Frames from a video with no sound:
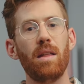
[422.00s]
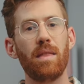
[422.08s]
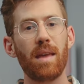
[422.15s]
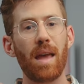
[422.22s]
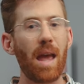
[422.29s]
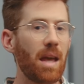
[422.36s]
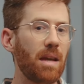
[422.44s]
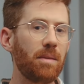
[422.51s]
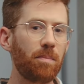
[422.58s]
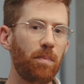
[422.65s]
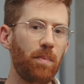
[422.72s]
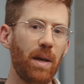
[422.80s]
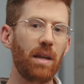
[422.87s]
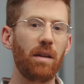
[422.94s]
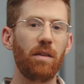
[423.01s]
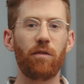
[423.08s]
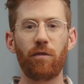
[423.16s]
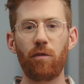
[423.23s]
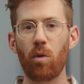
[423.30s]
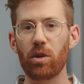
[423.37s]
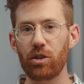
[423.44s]
The 8-bit
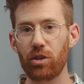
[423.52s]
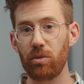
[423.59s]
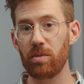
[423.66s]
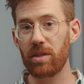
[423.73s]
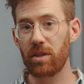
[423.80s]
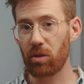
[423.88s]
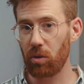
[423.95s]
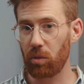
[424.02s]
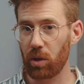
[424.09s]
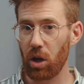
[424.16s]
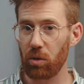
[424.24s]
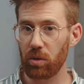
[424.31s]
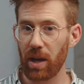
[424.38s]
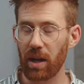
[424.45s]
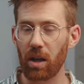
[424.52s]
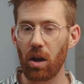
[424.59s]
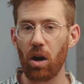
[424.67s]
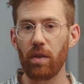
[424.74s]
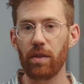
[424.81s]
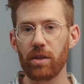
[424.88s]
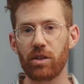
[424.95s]
420 codec
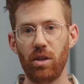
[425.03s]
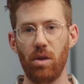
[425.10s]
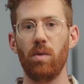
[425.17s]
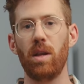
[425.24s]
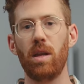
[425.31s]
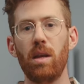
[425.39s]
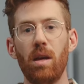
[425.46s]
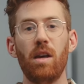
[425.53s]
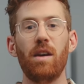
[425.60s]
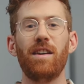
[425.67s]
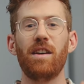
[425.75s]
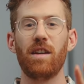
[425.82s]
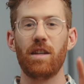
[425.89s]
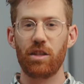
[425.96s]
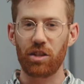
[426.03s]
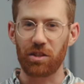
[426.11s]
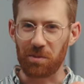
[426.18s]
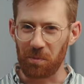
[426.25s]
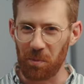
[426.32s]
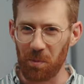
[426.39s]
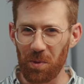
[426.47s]
on the Sony
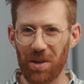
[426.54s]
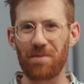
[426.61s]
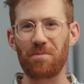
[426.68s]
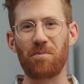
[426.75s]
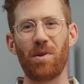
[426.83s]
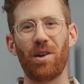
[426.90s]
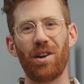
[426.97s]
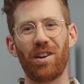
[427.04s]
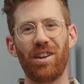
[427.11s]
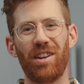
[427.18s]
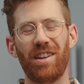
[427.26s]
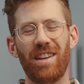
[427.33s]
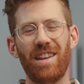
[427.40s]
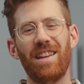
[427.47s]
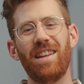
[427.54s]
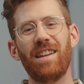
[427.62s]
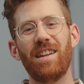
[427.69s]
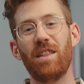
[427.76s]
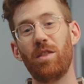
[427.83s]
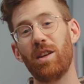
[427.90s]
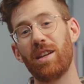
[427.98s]
just wouldn't work
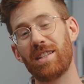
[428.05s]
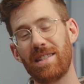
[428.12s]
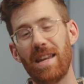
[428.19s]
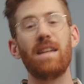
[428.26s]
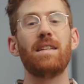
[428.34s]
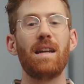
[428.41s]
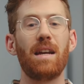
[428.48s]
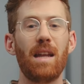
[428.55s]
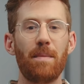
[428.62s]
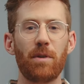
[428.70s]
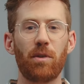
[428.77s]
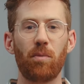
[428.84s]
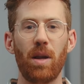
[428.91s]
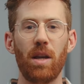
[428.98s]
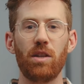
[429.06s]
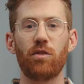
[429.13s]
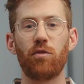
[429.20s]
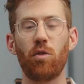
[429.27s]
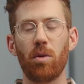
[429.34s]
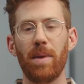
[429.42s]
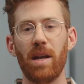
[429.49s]
in the extended dynamic range
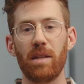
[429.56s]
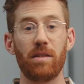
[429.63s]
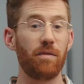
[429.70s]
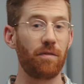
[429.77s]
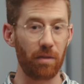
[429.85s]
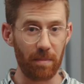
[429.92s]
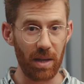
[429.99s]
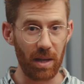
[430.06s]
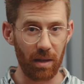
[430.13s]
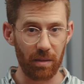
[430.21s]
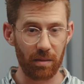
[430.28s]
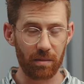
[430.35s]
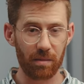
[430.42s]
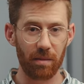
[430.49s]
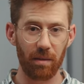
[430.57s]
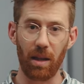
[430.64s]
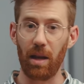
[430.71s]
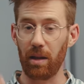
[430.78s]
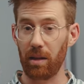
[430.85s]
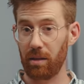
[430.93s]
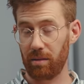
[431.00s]
formats for me,
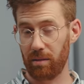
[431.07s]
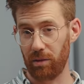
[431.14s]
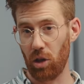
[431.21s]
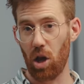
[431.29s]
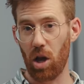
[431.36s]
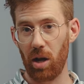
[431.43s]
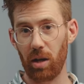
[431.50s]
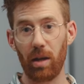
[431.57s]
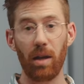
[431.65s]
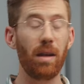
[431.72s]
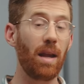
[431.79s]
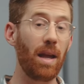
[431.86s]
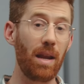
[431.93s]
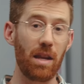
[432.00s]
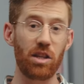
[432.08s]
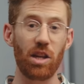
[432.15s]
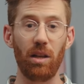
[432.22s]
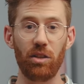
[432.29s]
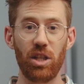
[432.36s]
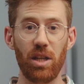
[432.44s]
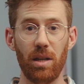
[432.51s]
like Log and
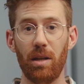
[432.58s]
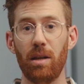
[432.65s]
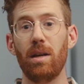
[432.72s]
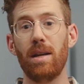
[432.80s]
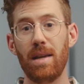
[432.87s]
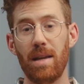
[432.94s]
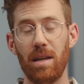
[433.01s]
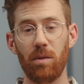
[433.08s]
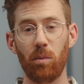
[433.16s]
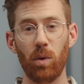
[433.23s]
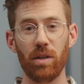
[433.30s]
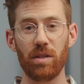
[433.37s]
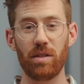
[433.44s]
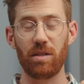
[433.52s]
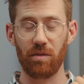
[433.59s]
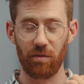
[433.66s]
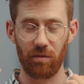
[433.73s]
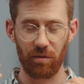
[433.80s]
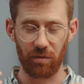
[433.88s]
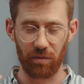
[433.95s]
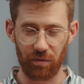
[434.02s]
HLG. It was
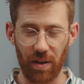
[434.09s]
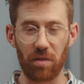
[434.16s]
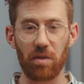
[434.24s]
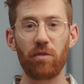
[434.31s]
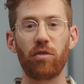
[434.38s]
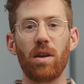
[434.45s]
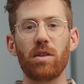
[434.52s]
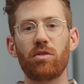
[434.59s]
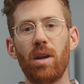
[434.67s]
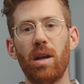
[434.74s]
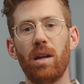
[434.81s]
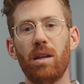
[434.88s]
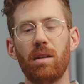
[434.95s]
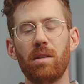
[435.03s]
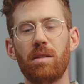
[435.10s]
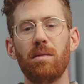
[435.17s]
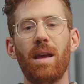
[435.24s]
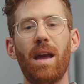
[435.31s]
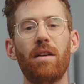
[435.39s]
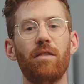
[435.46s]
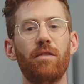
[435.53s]
very frustrating to
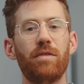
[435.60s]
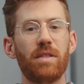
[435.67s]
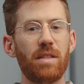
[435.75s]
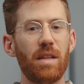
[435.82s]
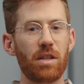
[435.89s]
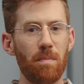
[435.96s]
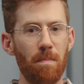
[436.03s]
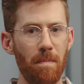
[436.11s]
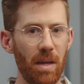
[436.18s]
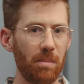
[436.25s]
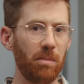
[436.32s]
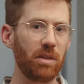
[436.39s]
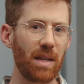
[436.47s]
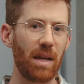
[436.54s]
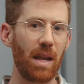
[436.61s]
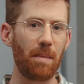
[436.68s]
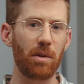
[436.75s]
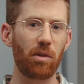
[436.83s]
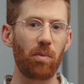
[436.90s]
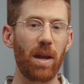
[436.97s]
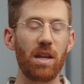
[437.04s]
have such minimal
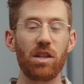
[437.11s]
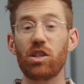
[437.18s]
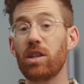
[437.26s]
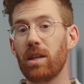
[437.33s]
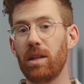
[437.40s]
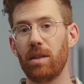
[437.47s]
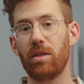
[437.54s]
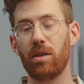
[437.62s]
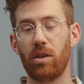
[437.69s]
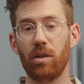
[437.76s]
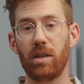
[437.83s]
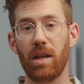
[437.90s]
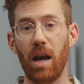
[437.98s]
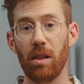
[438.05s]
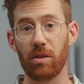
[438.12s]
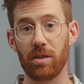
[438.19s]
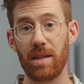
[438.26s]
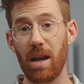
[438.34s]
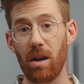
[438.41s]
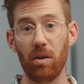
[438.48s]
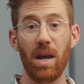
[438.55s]
dynamic range to get the good colors.
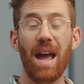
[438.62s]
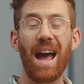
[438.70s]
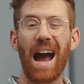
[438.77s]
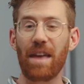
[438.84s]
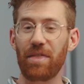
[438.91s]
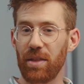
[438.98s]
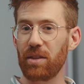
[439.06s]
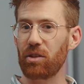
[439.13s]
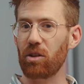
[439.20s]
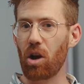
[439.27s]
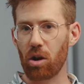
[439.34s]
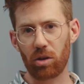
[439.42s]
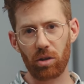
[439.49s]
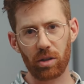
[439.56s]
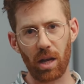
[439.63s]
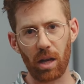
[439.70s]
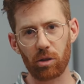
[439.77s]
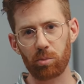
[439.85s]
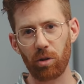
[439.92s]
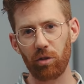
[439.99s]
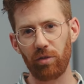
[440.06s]
Now, I think there are good
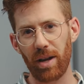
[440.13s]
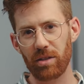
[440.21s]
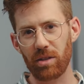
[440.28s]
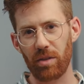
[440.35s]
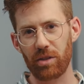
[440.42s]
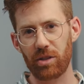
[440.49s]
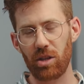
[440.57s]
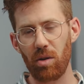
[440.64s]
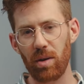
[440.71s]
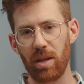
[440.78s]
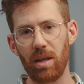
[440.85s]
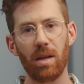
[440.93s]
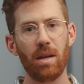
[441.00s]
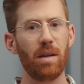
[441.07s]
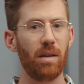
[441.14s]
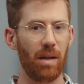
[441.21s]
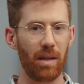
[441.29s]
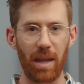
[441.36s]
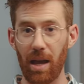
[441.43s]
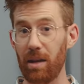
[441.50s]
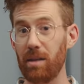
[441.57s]
color profiles on the Sony.
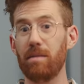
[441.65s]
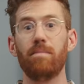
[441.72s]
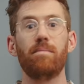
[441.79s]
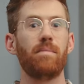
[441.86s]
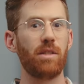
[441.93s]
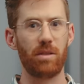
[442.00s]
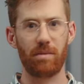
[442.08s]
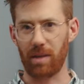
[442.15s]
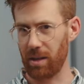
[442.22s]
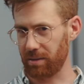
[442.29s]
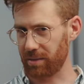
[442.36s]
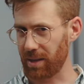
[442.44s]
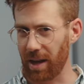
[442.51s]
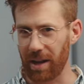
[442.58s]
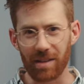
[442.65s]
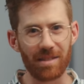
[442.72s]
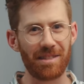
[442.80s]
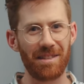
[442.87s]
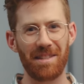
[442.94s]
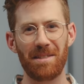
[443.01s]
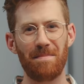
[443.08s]
Again, color
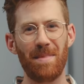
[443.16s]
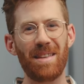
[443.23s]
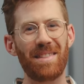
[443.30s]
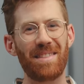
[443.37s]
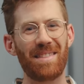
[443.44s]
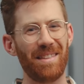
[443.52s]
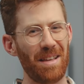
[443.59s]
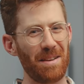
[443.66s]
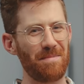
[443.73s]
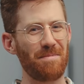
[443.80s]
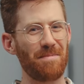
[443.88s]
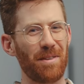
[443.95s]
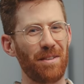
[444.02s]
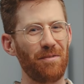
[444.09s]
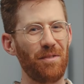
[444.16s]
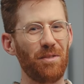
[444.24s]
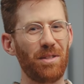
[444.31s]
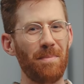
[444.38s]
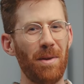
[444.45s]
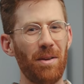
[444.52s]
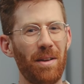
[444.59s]
science is a myth. A lot of people are
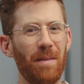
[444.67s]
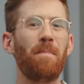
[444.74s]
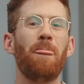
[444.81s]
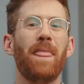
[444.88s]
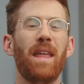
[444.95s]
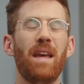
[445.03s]
confused about it.